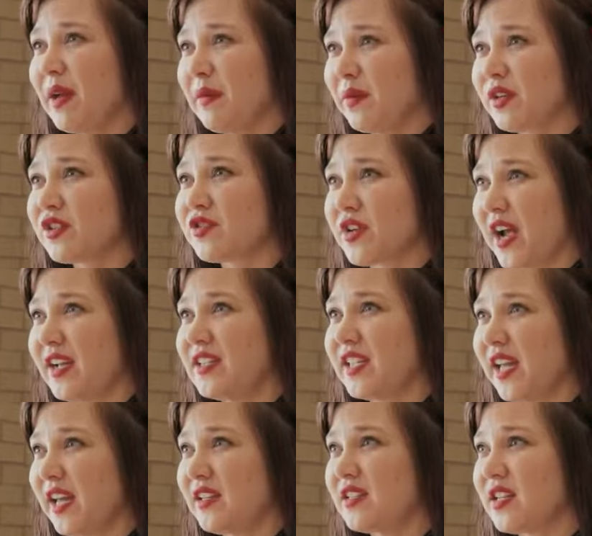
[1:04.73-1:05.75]
members trying to
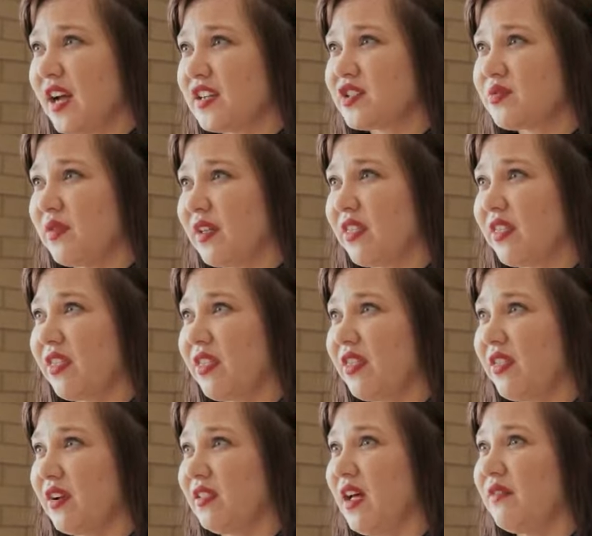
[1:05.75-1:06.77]
get in touch with
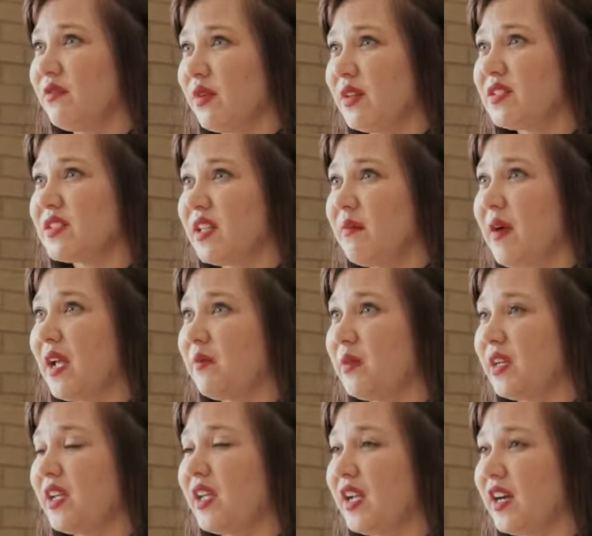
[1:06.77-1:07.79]
their loved ones that might
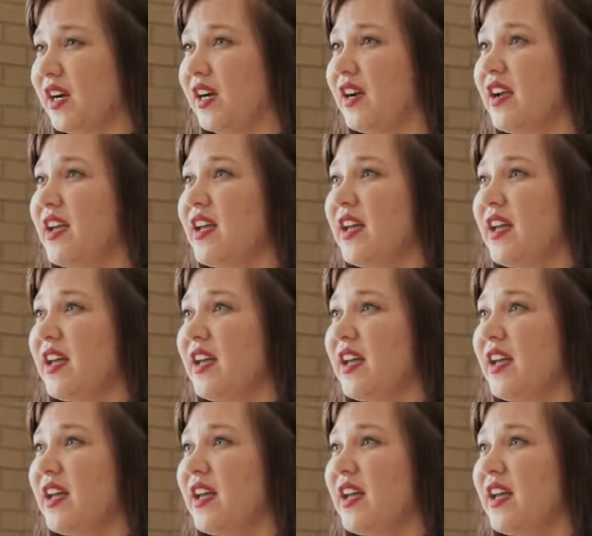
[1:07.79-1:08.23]
be here,